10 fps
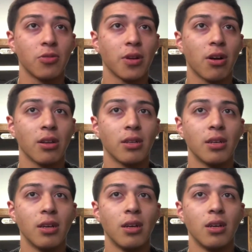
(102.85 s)
we call it
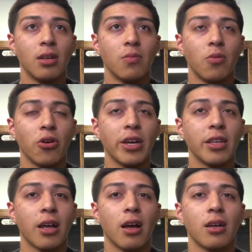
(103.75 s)

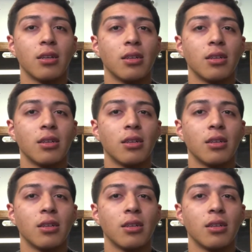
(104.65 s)
mordida,